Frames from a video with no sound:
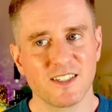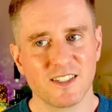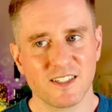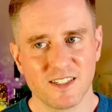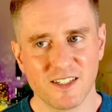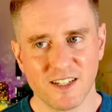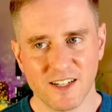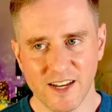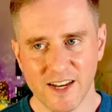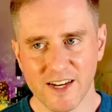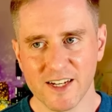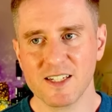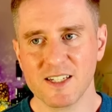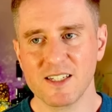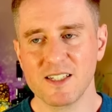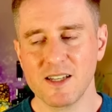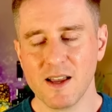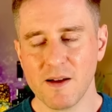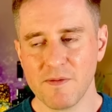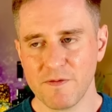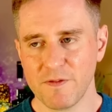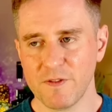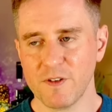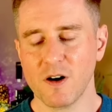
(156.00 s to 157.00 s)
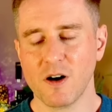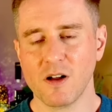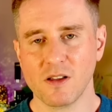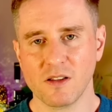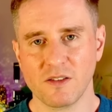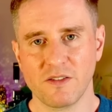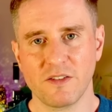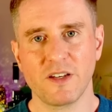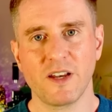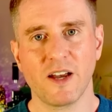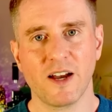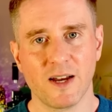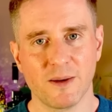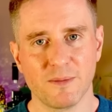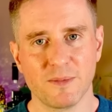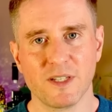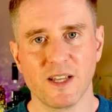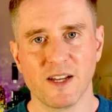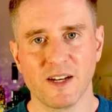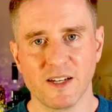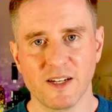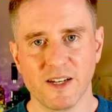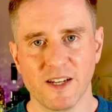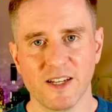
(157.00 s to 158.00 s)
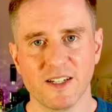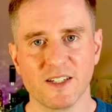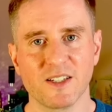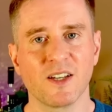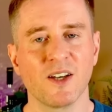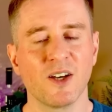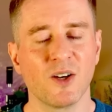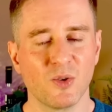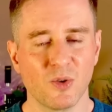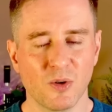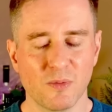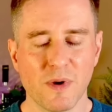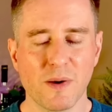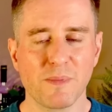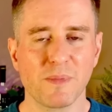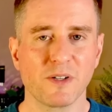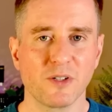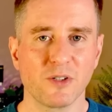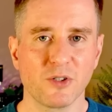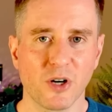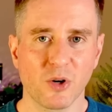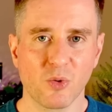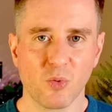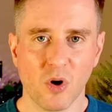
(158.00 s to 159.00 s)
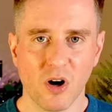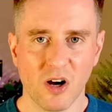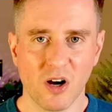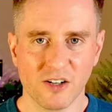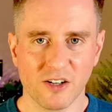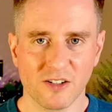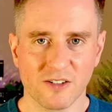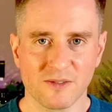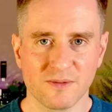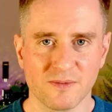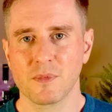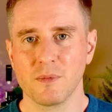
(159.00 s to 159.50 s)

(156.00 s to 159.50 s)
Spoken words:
Except for all of the times that it is. Remember to drink water.